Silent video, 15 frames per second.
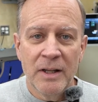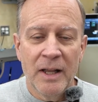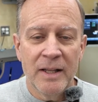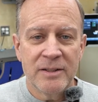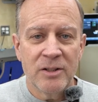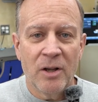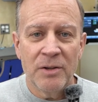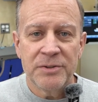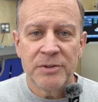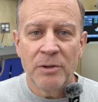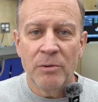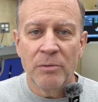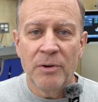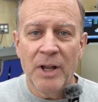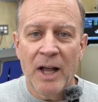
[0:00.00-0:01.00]
It's
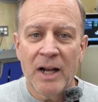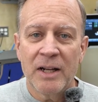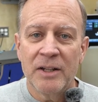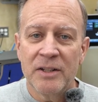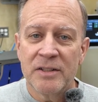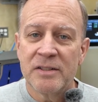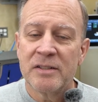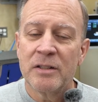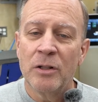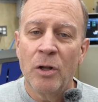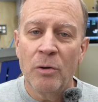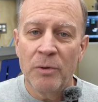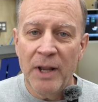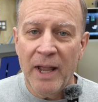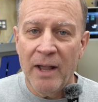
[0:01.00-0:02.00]
also not going to
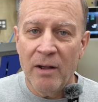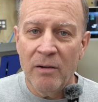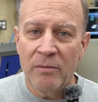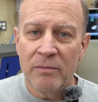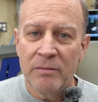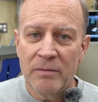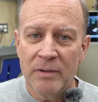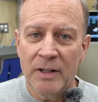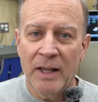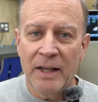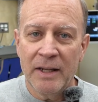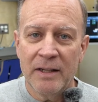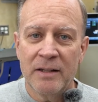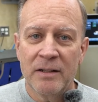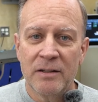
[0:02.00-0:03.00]
slow down
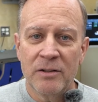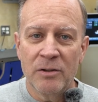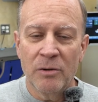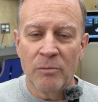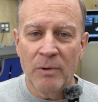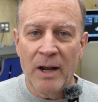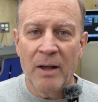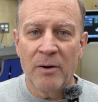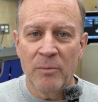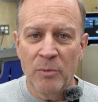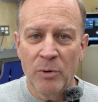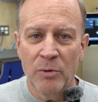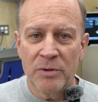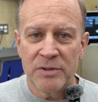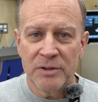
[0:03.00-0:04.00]
like your router
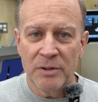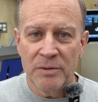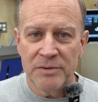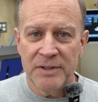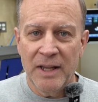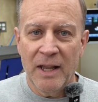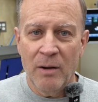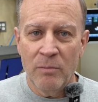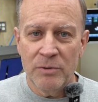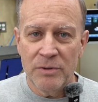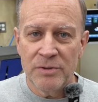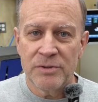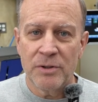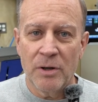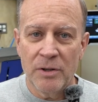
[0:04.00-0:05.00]
motor slows down when
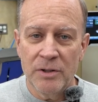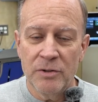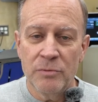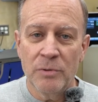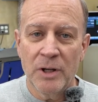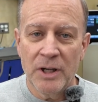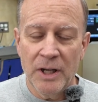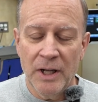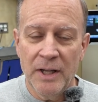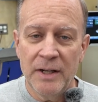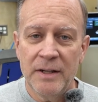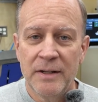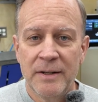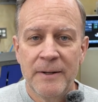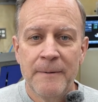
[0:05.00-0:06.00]
you start into a
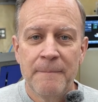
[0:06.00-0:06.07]
cut.